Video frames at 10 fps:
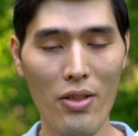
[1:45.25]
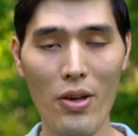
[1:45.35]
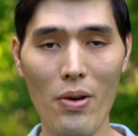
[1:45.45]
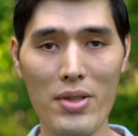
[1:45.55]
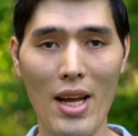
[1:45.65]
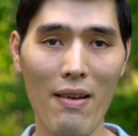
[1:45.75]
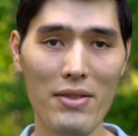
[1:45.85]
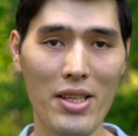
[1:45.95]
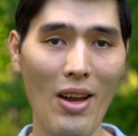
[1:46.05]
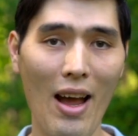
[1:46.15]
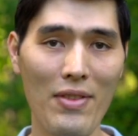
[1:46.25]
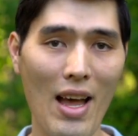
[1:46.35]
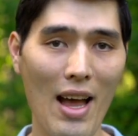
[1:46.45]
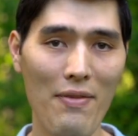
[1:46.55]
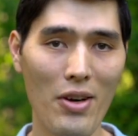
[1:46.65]
Those obviously you have to
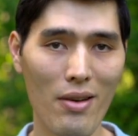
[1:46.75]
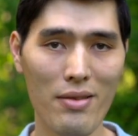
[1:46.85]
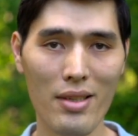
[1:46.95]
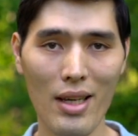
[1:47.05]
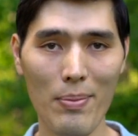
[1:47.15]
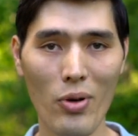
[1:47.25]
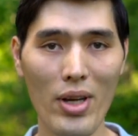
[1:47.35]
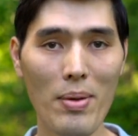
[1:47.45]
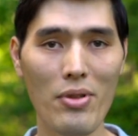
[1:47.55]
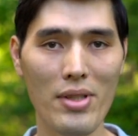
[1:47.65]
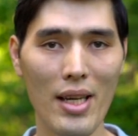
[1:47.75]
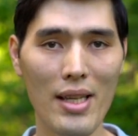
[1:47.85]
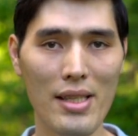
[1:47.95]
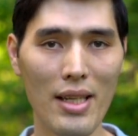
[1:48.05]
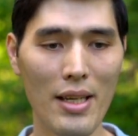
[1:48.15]
have your arrows cut pretty
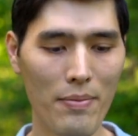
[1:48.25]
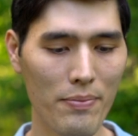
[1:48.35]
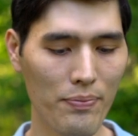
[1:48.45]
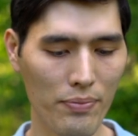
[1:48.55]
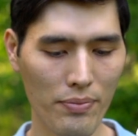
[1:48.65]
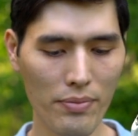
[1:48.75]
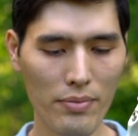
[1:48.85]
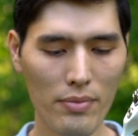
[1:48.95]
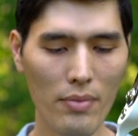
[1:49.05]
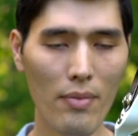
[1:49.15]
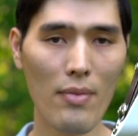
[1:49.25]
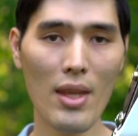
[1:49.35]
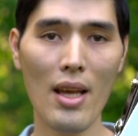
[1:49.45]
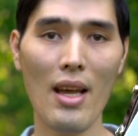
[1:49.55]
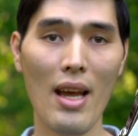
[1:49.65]
precisely.
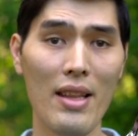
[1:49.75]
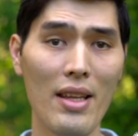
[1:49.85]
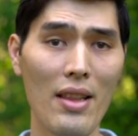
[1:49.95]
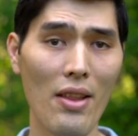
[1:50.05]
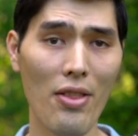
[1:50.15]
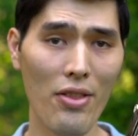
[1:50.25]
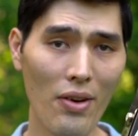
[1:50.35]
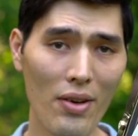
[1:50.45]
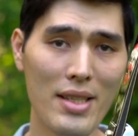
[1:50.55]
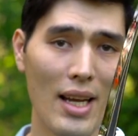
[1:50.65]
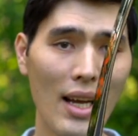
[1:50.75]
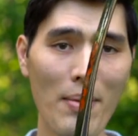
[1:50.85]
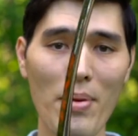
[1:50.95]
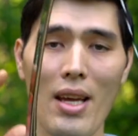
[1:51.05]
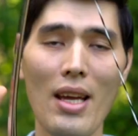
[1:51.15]
And then the third
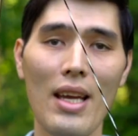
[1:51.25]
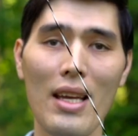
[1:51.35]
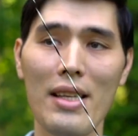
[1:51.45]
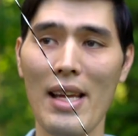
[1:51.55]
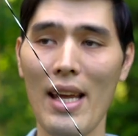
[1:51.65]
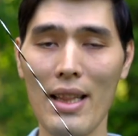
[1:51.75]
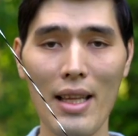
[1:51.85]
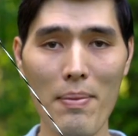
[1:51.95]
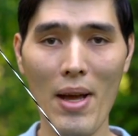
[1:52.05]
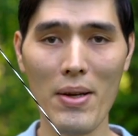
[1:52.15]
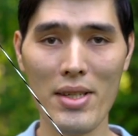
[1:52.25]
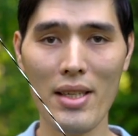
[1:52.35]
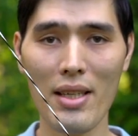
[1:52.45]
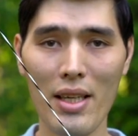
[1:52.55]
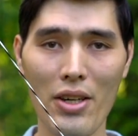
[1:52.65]
type is a limb mounted
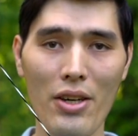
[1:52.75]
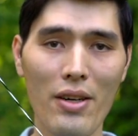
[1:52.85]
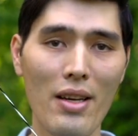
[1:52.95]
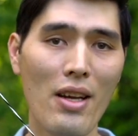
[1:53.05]
clicker.